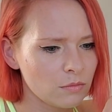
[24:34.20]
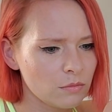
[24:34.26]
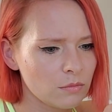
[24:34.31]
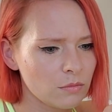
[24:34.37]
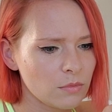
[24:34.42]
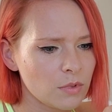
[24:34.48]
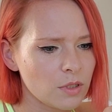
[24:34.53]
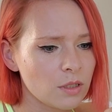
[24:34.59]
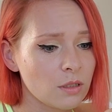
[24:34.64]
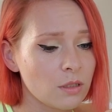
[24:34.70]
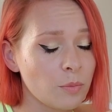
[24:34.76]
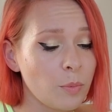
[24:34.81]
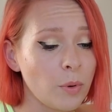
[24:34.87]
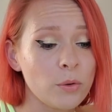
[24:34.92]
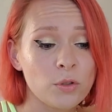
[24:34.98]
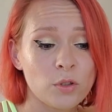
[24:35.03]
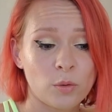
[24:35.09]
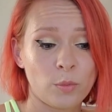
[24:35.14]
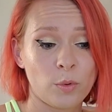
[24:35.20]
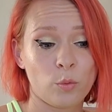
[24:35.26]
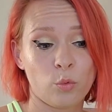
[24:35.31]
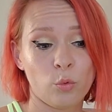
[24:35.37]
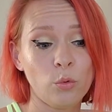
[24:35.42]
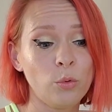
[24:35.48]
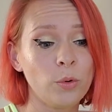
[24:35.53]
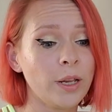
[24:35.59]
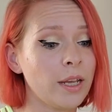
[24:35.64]
It's supposed to be
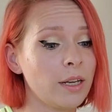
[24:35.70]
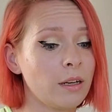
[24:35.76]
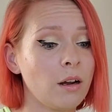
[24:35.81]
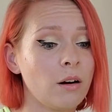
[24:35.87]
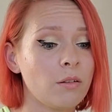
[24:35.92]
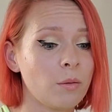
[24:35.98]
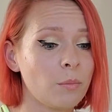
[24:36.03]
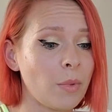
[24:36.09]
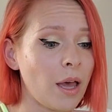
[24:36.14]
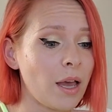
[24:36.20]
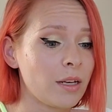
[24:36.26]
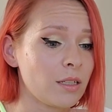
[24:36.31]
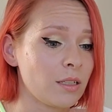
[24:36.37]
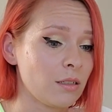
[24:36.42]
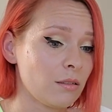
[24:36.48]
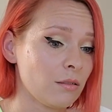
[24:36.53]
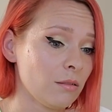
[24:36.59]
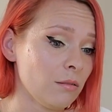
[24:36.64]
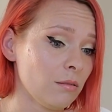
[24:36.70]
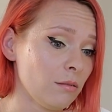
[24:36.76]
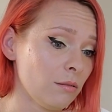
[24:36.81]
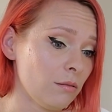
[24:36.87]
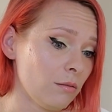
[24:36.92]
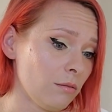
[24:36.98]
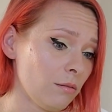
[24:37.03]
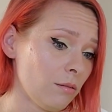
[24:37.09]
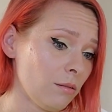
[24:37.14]
woody and aromatic.
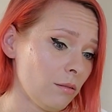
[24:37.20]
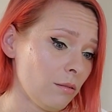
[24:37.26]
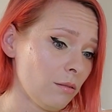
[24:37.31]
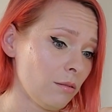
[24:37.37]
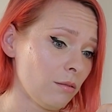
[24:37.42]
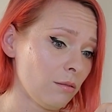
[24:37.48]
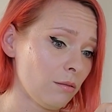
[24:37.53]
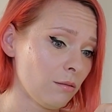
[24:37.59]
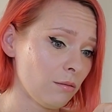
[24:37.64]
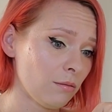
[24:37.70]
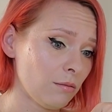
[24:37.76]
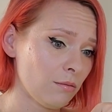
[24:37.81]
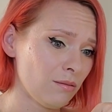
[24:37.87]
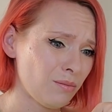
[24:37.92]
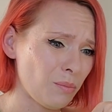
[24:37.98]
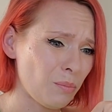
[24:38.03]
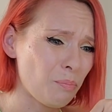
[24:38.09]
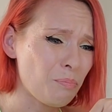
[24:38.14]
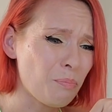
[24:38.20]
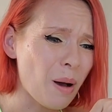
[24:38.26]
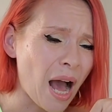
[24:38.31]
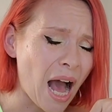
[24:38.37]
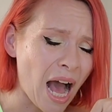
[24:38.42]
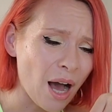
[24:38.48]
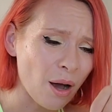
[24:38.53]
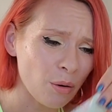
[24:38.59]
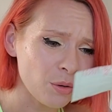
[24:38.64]
Oh no.
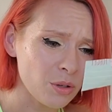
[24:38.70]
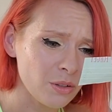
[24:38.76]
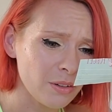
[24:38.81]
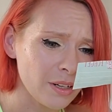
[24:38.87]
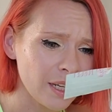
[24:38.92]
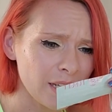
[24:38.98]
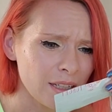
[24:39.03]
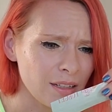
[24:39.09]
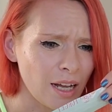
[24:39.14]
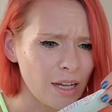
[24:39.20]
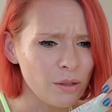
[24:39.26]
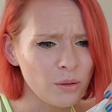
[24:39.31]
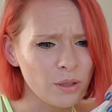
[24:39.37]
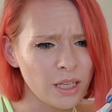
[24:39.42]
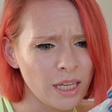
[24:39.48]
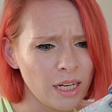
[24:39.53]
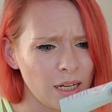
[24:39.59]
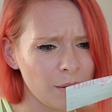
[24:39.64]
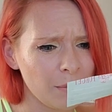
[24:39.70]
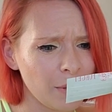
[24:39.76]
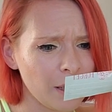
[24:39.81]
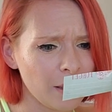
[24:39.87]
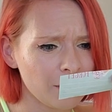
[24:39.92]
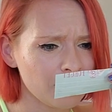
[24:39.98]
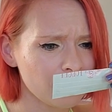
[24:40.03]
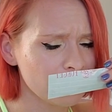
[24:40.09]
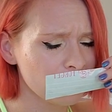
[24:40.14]
Powdery? Are you kidding
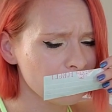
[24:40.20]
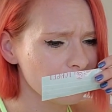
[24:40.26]
me?